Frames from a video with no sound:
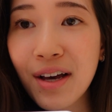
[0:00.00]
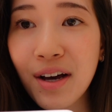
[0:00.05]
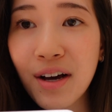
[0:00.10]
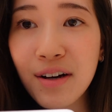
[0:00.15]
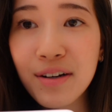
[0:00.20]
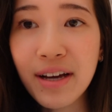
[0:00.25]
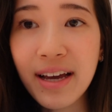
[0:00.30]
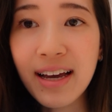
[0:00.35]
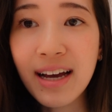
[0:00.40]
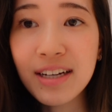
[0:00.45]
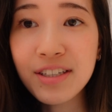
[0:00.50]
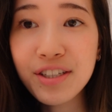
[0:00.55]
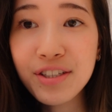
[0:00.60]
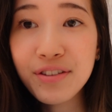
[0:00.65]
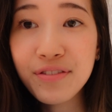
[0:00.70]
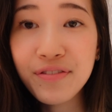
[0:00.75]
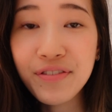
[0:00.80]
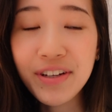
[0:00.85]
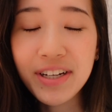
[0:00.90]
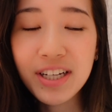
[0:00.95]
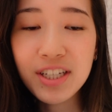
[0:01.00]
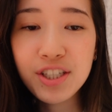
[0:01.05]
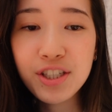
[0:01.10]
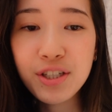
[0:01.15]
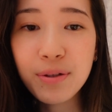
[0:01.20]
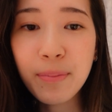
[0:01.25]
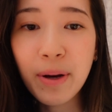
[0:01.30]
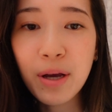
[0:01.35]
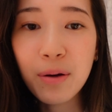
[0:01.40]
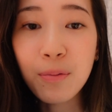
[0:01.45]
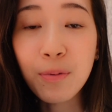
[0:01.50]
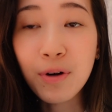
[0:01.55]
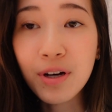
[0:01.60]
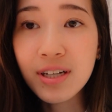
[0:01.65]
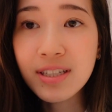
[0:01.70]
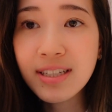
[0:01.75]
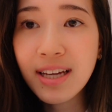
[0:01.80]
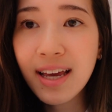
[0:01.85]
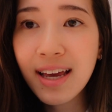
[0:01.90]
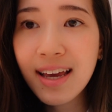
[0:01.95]
Okay, I just finished my
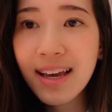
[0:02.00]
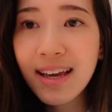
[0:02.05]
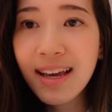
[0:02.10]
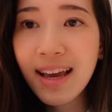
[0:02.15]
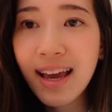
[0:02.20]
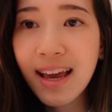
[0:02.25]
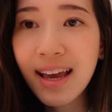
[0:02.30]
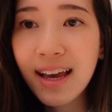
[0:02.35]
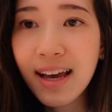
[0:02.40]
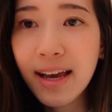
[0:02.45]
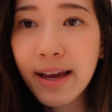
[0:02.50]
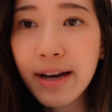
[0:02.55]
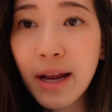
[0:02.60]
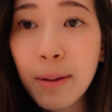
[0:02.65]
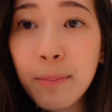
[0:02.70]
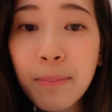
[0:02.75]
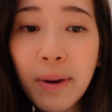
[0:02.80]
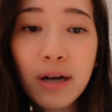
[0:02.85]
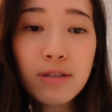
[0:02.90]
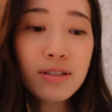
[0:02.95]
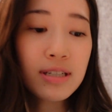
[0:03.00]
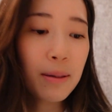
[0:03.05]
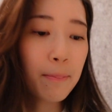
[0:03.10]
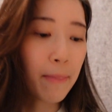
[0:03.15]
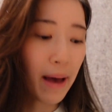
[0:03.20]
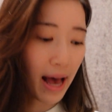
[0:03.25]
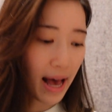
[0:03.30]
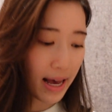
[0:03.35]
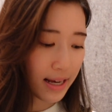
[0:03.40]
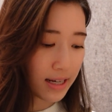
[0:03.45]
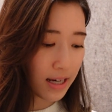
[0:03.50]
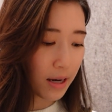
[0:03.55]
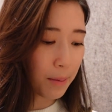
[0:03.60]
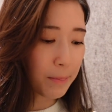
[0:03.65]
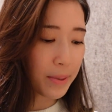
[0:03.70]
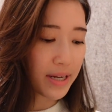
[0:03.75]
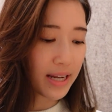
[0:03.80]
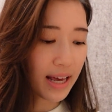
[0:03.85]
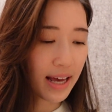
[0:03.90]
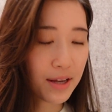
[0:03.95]
workday and I'm about to pack
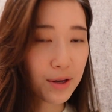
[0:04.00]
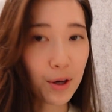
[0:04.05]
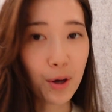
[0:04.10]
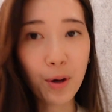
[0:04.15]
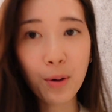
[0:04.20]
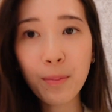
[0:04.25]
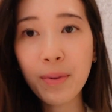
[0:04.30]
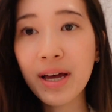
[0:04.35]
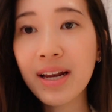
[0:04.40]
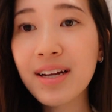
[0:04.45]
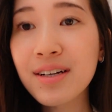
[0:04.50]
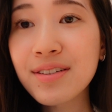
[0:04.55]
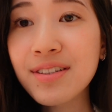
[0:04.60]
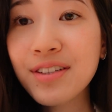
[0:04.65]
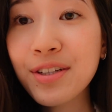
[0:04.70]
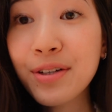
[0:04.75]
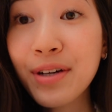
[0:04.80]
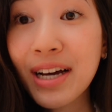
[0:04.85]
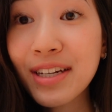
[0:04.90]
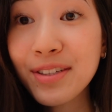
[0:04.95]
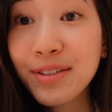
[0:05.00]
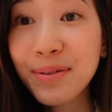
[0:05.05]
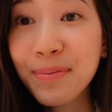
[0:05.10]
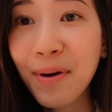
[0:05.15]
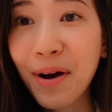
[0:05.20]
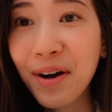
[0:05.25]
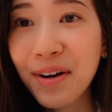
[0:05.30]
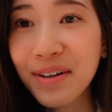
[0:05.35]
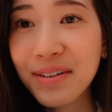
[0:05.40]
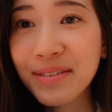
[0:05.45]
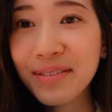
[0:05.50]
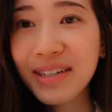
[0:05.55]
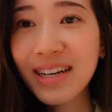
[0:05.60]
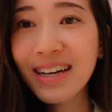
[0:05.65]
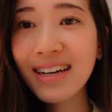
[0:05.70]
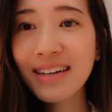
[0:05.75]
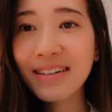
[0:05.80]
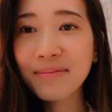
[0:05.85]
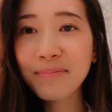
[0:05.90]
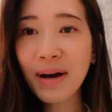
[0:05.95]
up and head home, and I'll see you guys tomorrow.
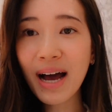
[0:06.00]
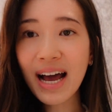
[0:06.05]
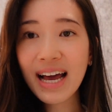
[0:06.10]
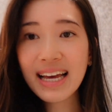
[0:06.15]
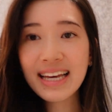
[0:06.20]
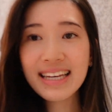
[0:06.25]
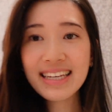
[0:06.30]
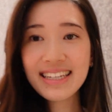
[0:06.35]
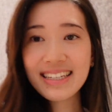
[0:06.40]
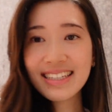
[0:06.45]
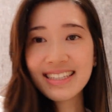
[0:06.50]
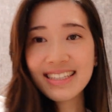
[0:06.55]
Bye.